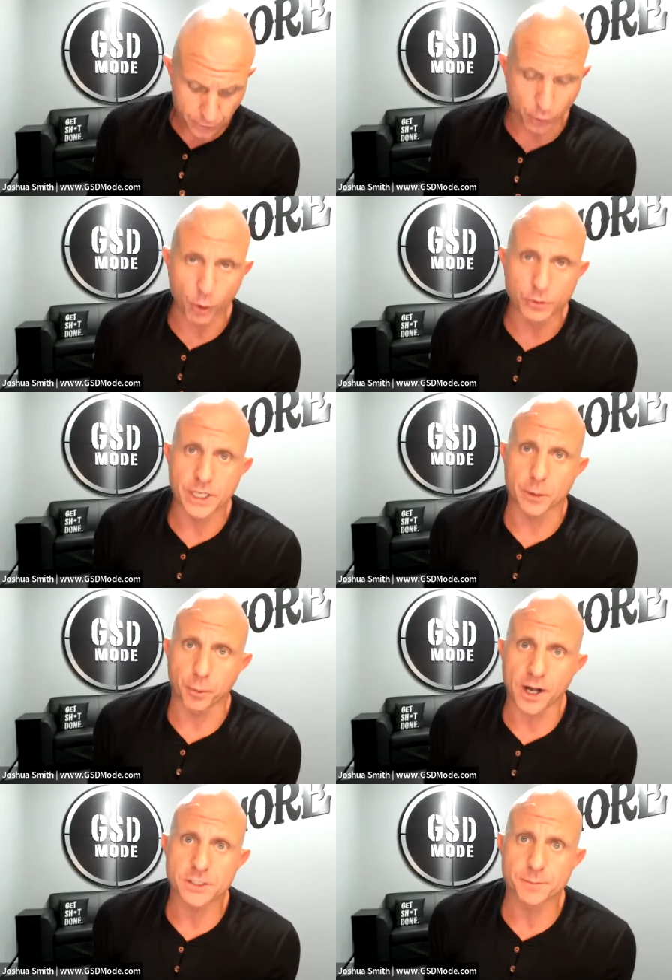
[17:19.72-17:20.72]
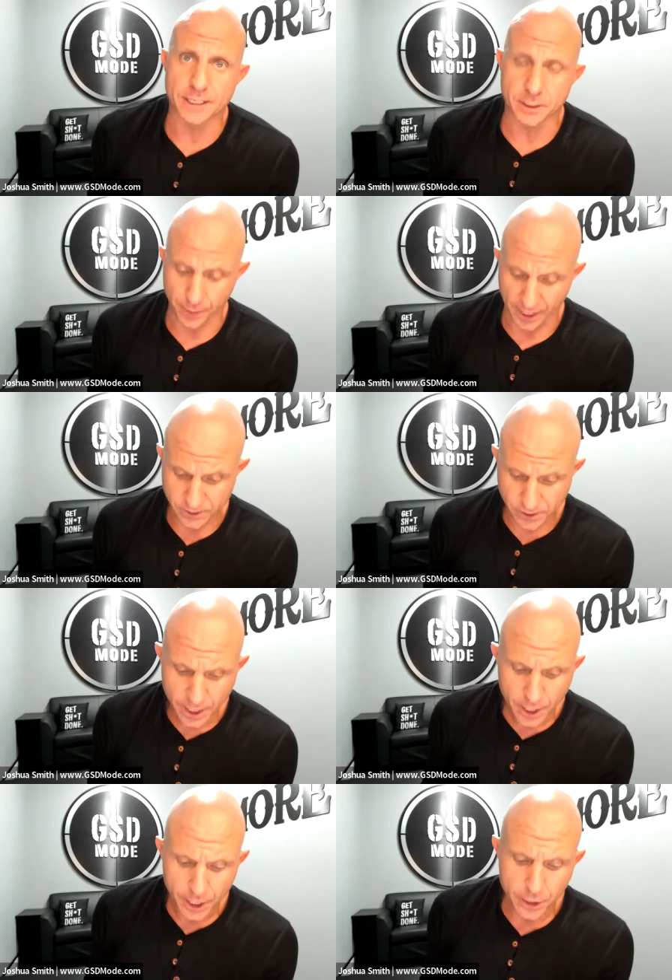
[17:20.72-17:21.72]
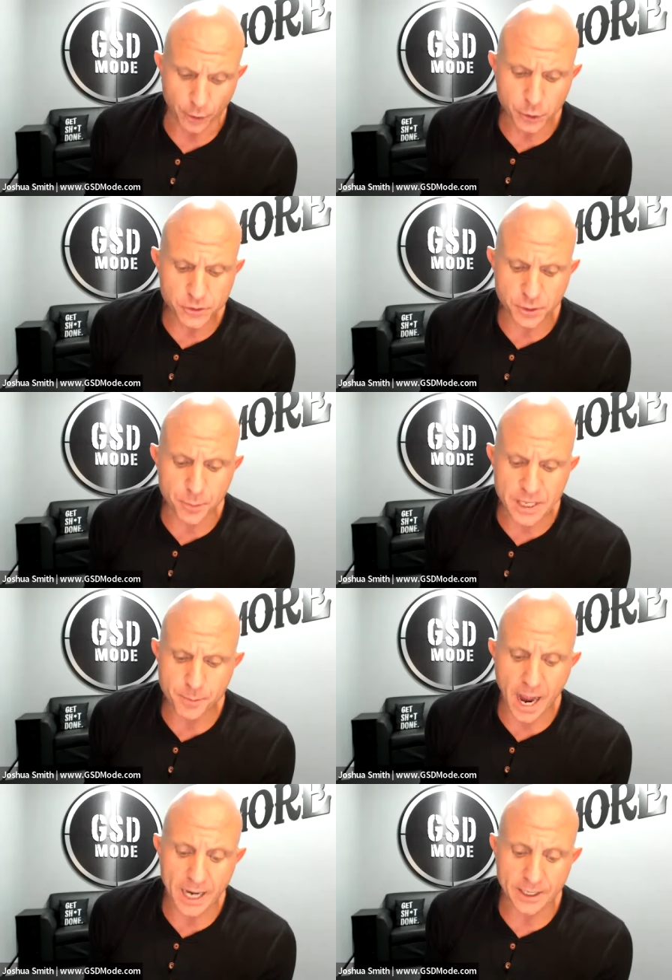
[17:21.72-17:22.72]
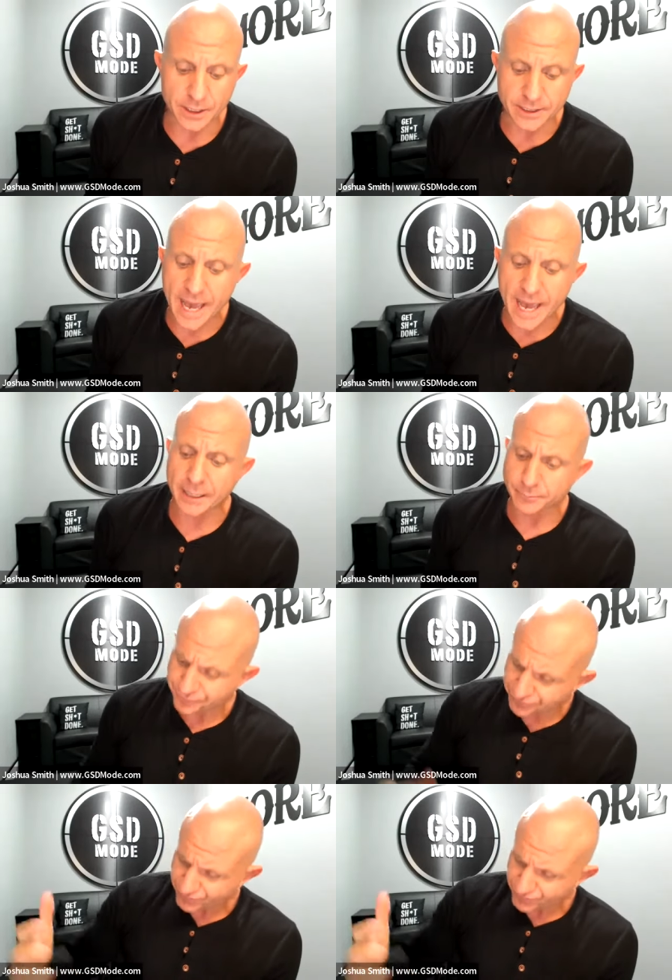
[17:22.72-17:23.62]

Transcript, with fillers: you know those that are prospecting based you know it used to be back in the day